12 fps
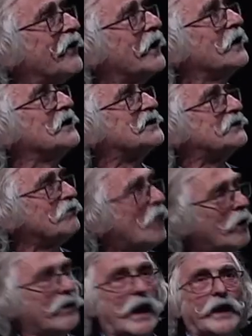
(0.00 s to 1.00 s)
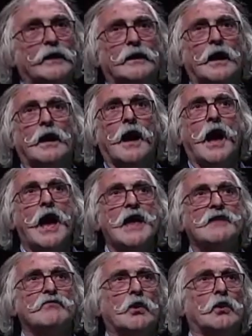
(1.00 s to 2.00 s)
is mobile,
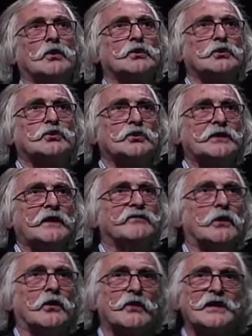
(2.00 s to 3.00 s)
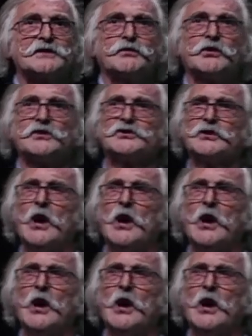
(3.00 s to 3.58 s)
able to give a response